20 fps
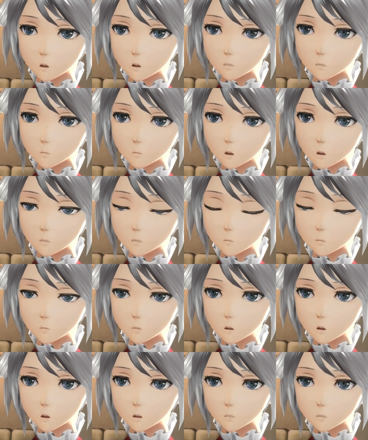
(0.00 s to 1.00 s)
activates its
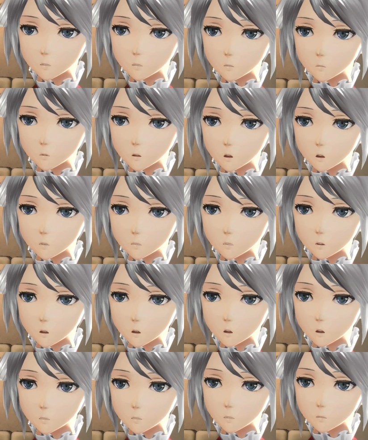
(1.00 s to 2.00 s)
effect, then
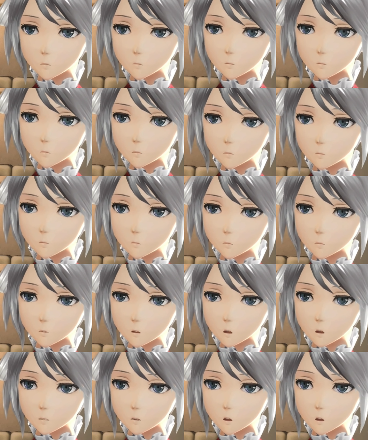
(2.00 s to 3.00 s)
shatters.
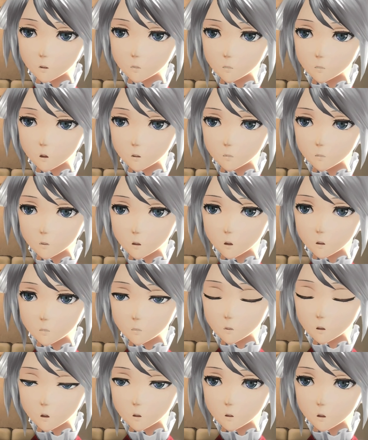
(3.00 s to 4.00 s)
It is an exceptional
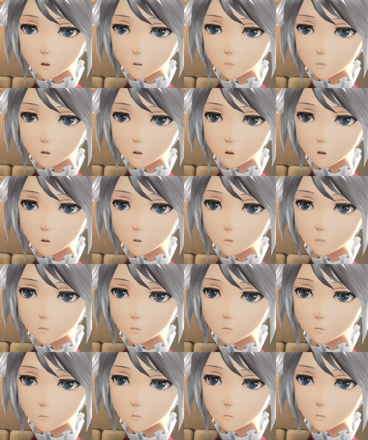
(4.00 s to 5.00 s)
tool on its own,
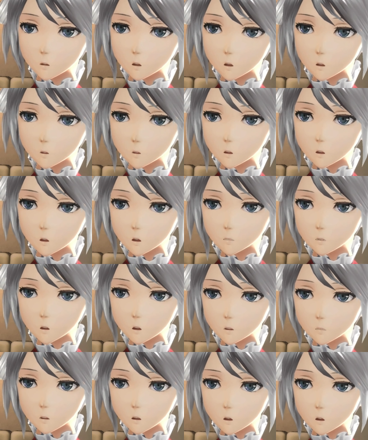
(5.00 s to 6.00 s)
but
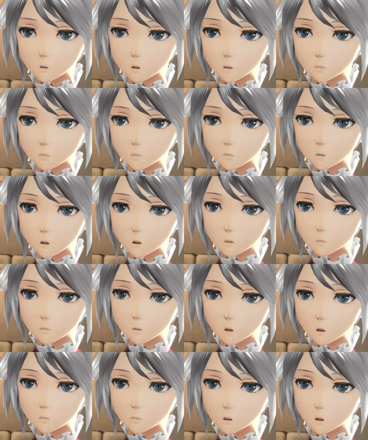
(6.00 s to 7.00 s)
imagine if it had the
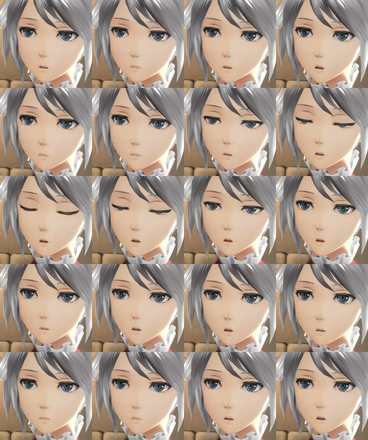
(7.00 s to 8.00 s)
piercing effect of
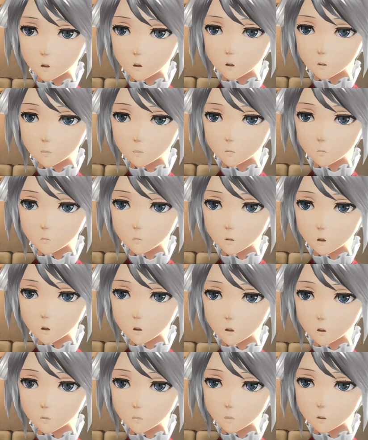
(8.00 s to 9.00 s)
laser fire.
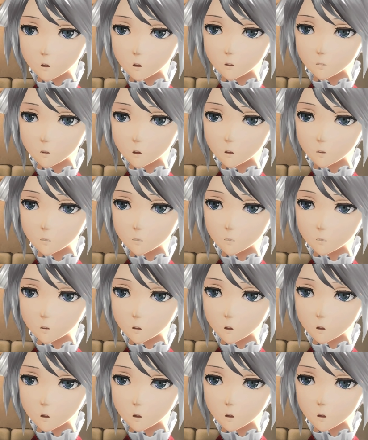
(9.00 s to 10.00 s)
Somehow, in
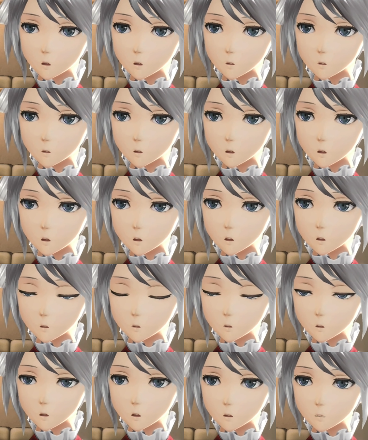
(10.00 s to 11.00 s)
all of the myriad
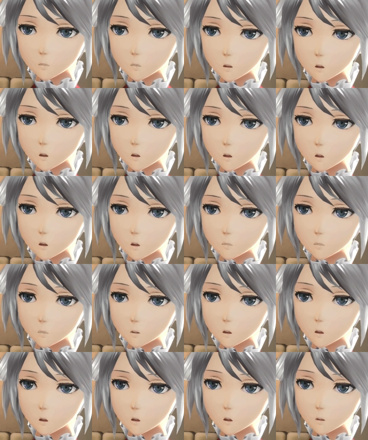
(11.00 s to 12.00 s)
natural
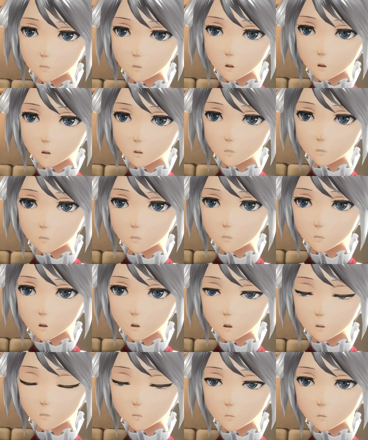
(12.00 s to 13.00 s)
reactions that occurred,
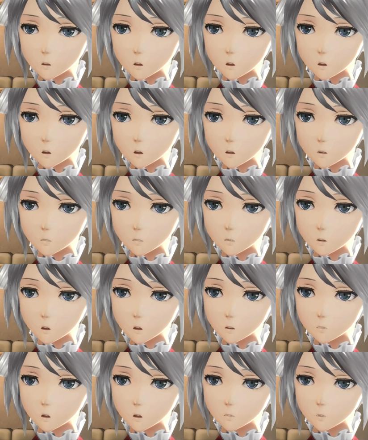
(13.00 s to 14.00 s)
this bullet was
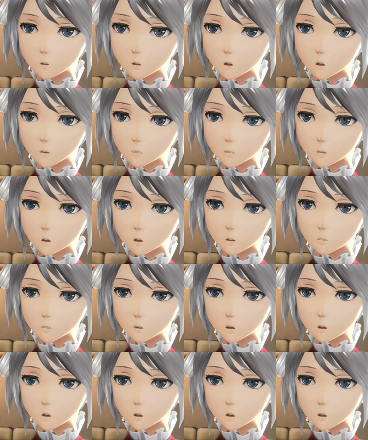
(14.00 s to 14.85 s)
created that can do just